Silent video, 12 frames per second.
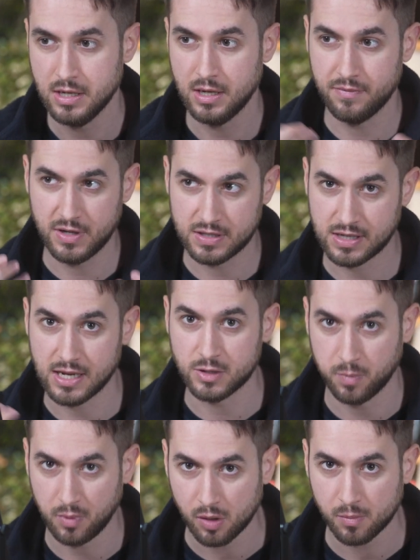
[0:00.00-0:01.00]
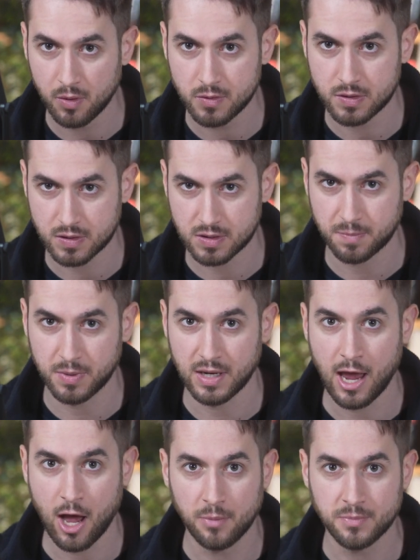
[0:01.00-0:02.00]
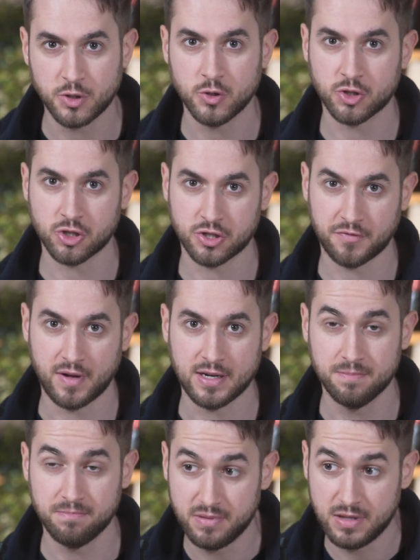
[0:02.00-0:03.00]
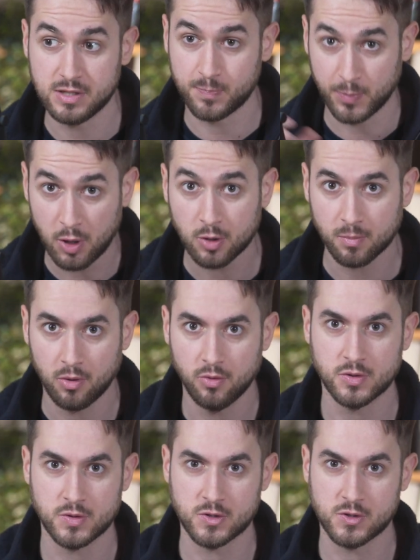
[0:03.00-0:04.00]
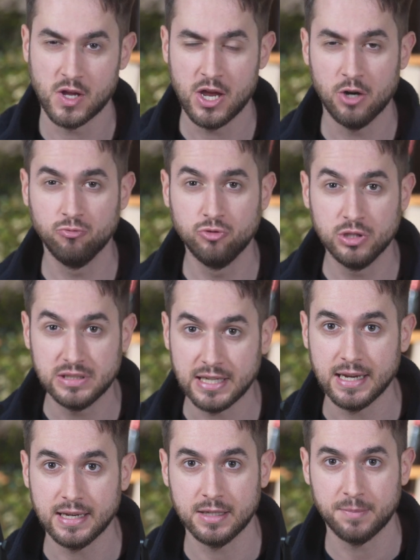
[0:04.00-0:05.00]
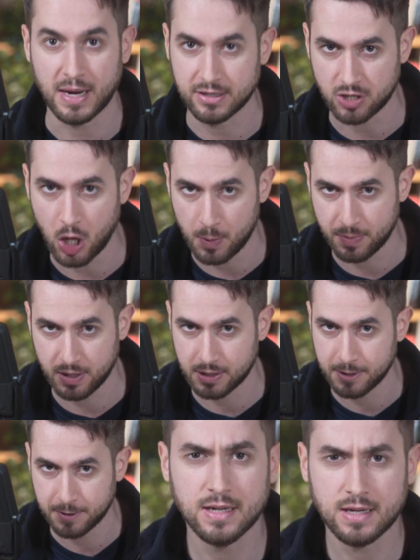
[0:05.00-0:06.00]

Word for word: in this case blog posts, but helps users find these blog posts related by topic.